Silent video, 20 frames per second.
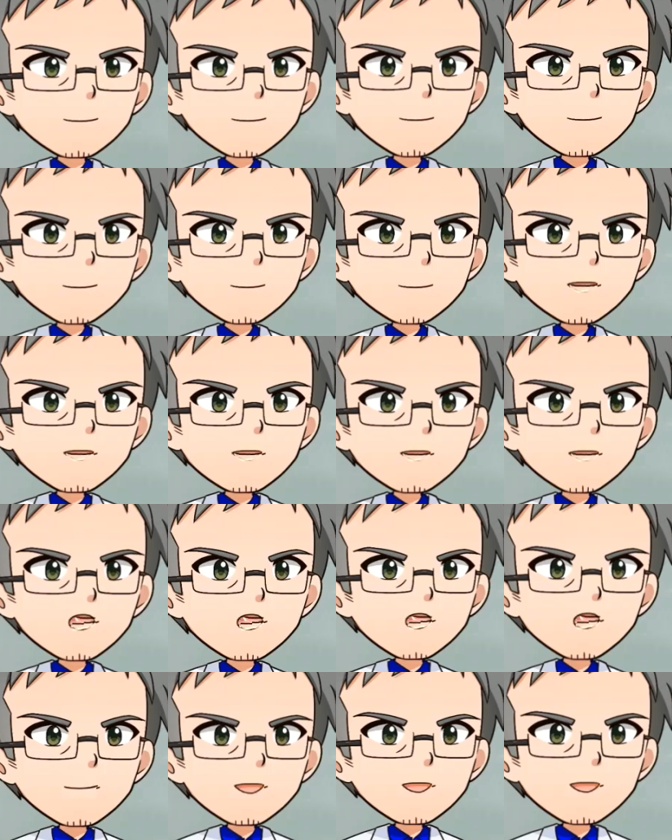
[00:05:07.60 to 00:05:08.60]
There is a
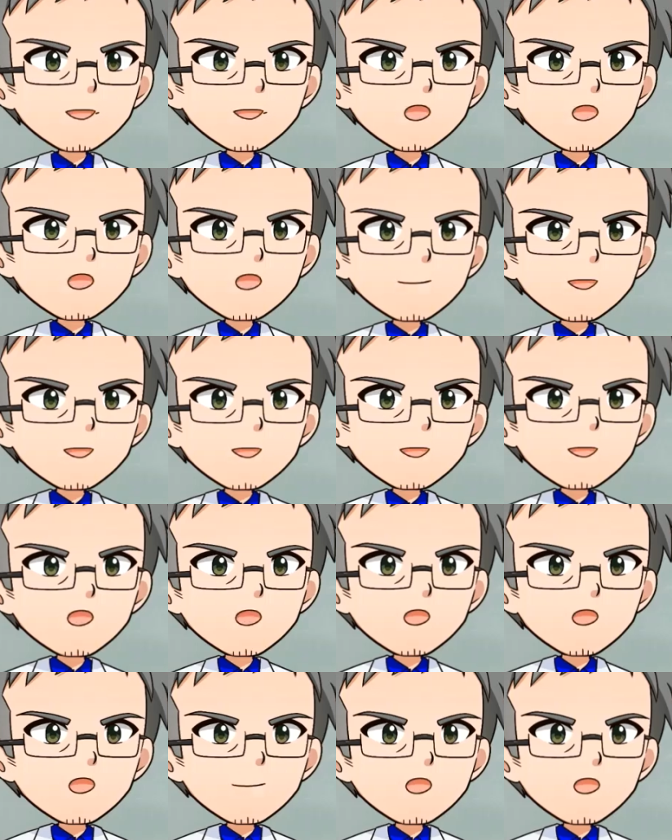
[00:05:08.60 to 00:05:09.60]
memory like a
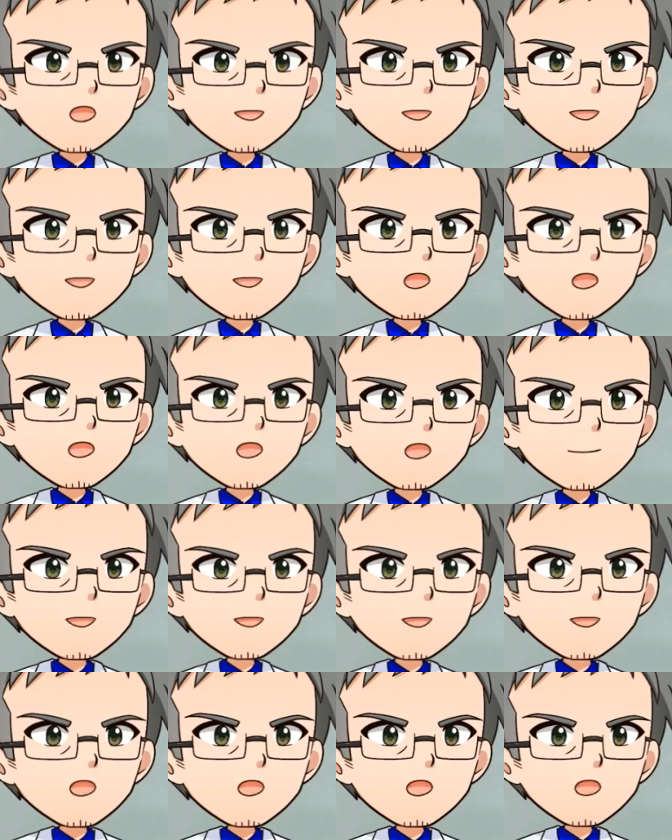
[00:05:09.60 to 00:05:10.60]
hybrid of the ROM
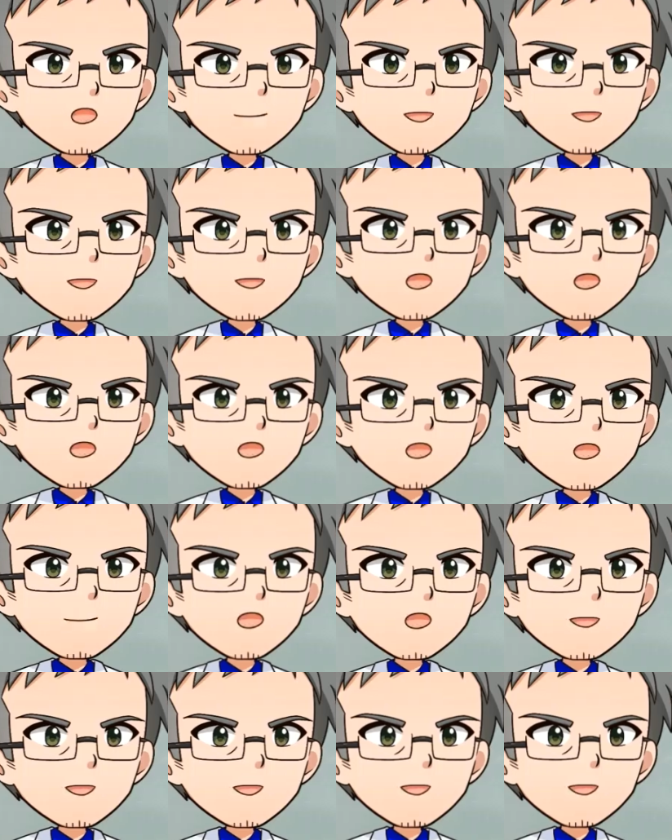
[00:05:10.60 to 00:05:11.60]
and RAM.
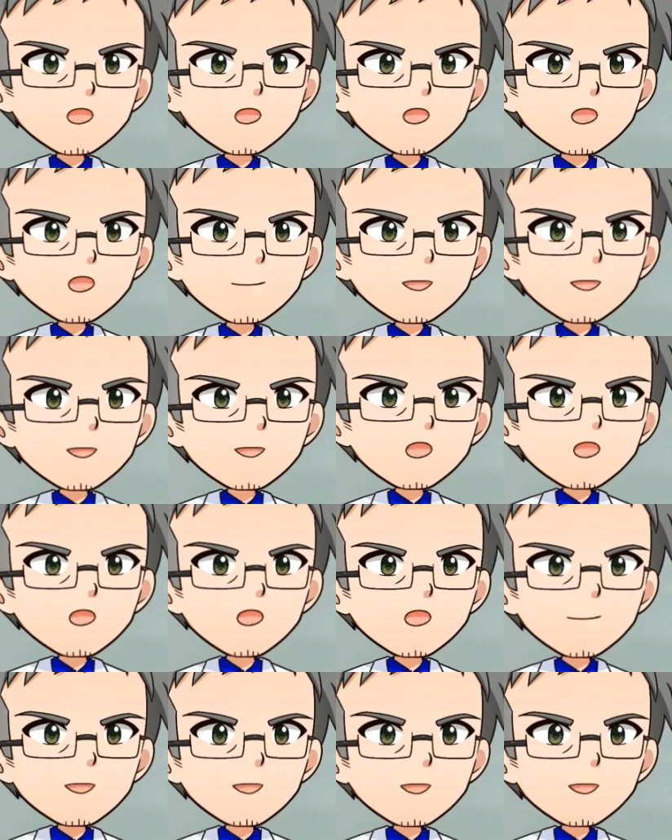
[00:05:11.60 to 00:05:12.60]
It is called the
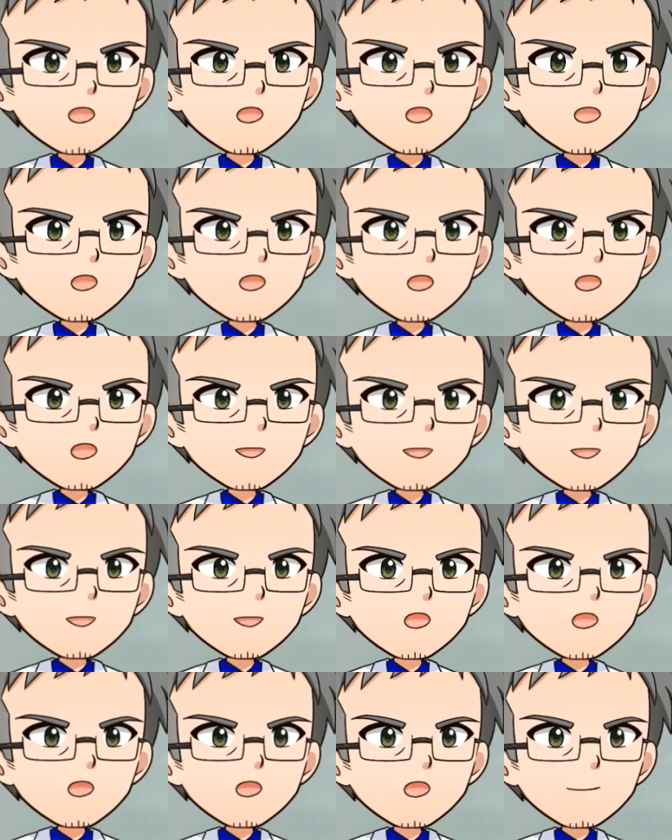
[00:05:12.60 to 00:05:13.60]
flash memory, or
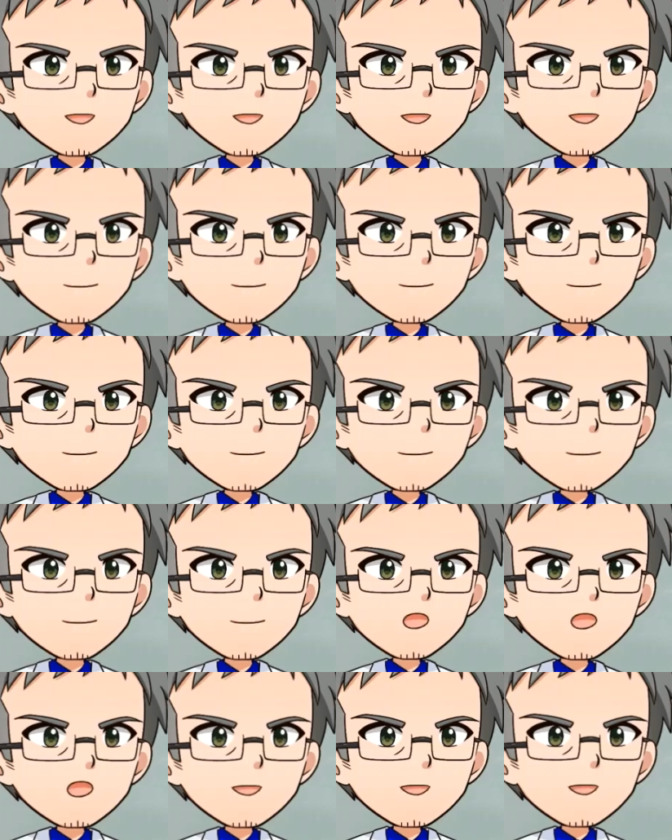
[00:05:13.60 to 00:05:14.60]
FROM.
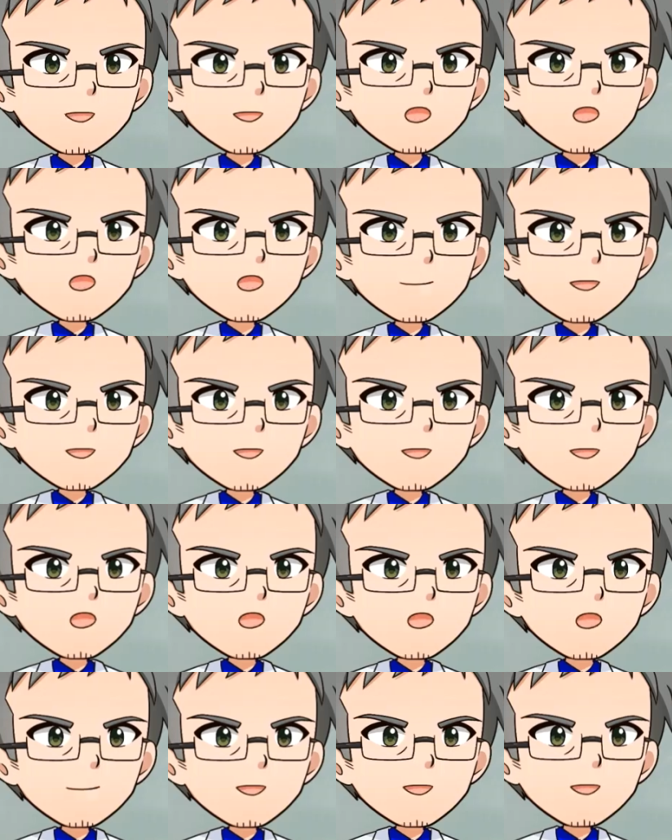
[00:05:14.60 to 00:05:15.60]
It can be written
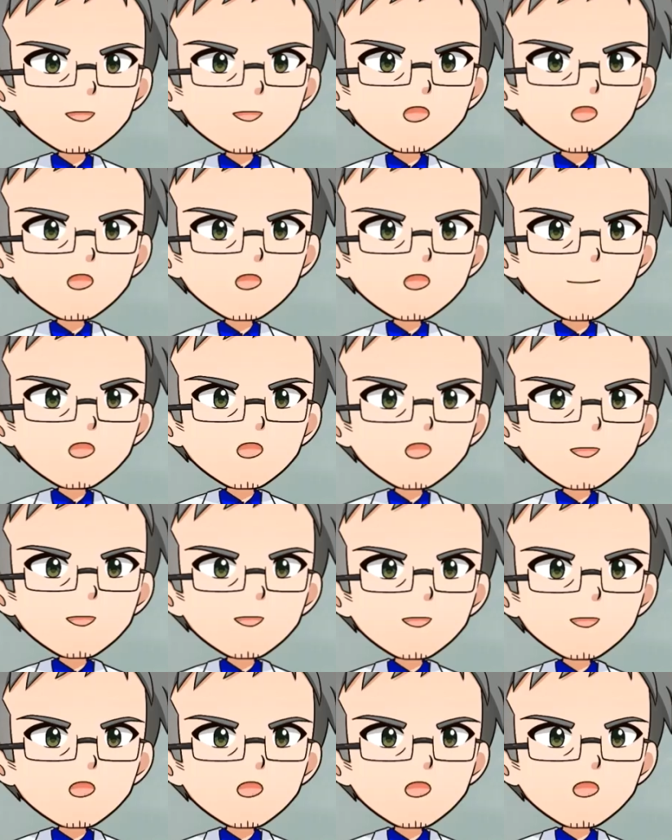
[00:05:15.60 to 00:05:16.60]
to, and the data
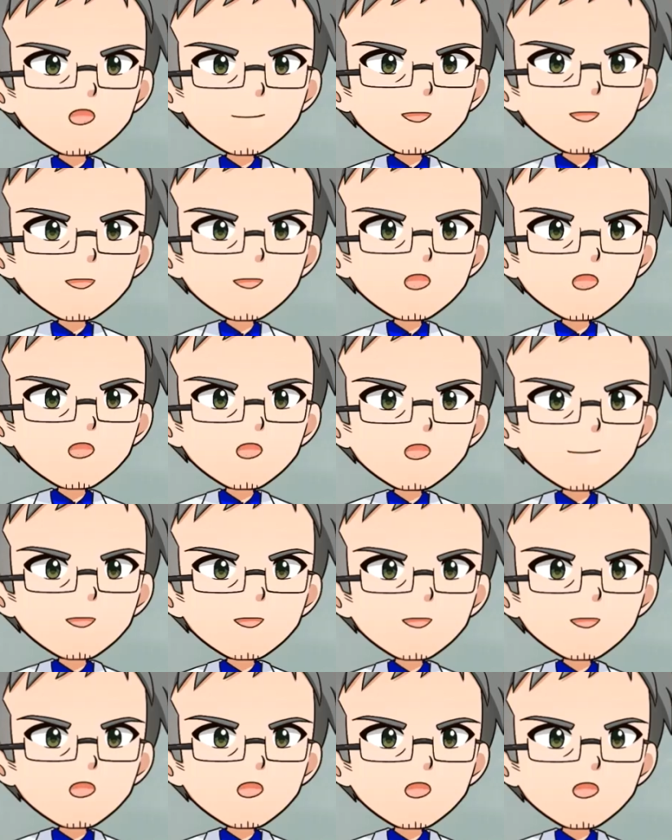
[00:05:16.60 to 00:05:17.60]
is not lost
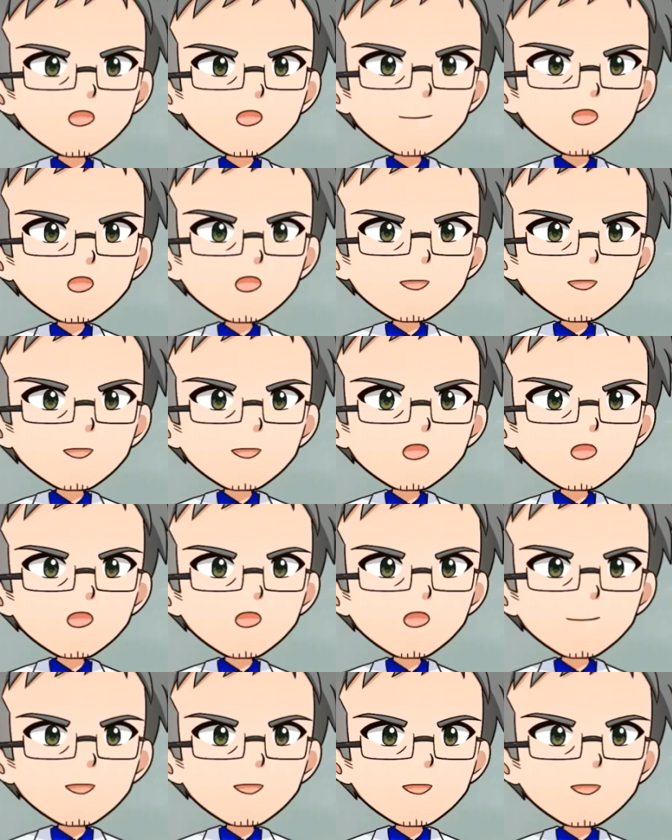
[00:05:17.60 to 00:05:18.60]
even if the power
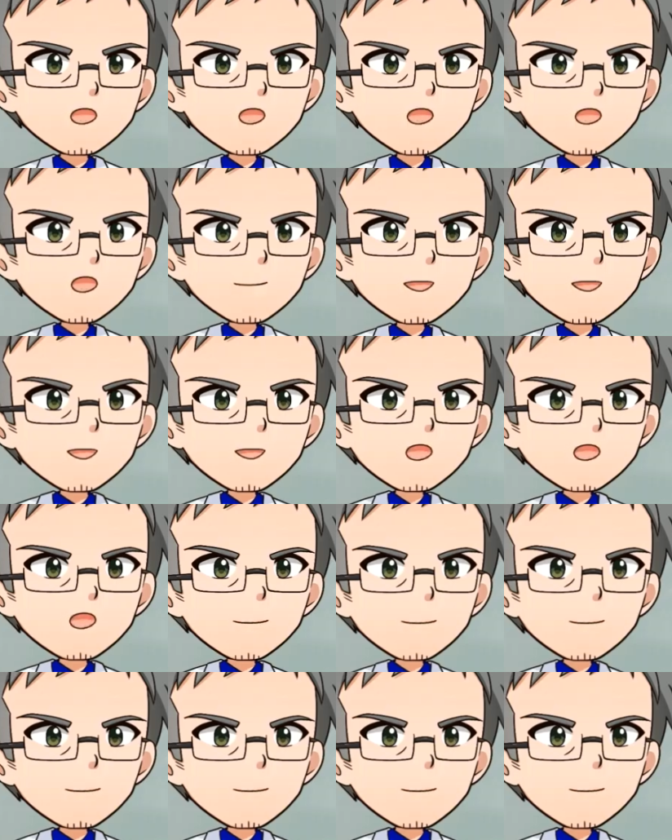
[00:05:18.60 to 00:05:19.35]
is turned off.